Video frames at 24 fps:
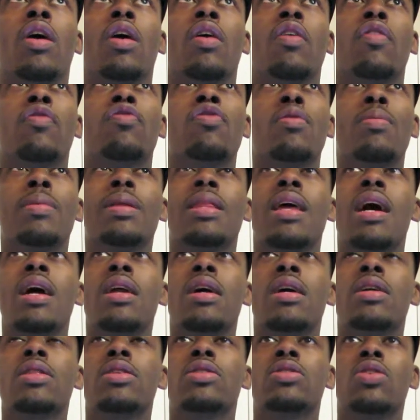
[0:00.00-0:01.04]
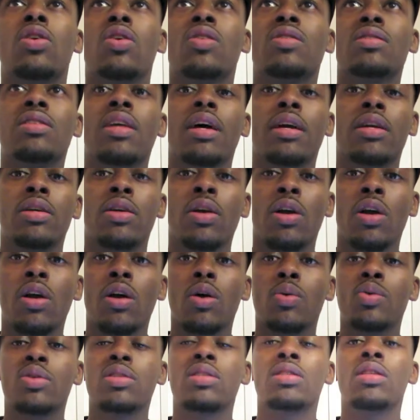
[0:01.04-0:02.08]
from a lot of other songs like
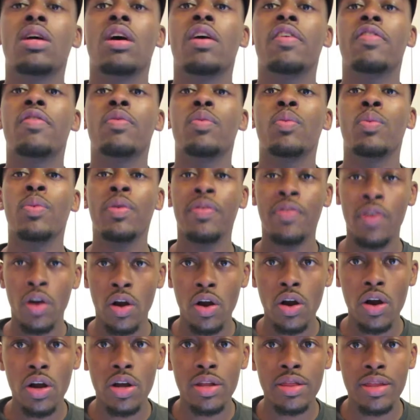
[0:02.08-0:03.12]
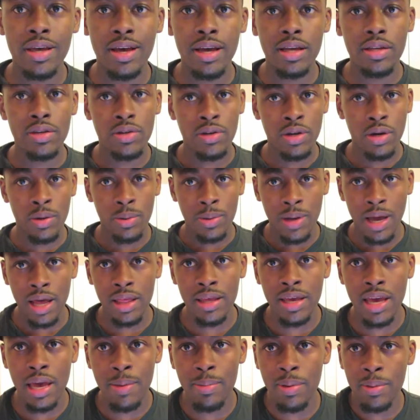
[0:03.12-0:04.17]
Girl and stuff, we've heard that, you know,
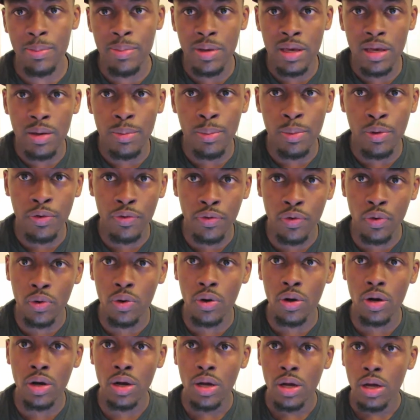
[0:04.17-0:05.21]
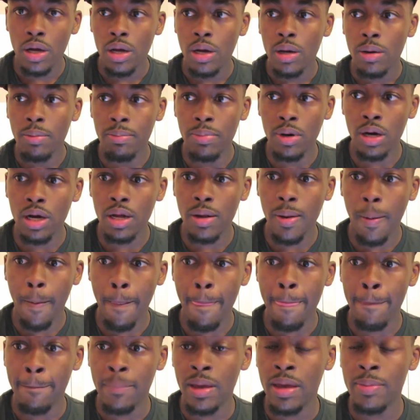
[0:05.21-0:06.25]
Kelly had been beaten before, but
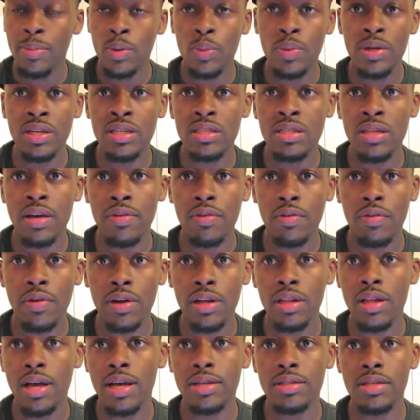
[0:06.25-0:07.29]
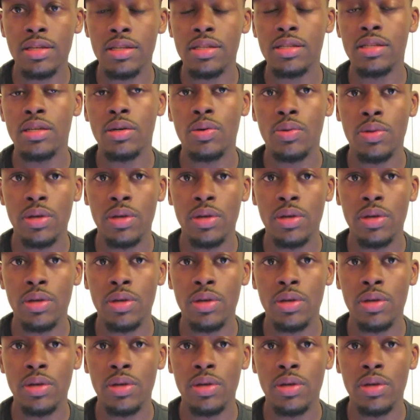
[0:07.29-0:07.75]
maybe we just never realized it until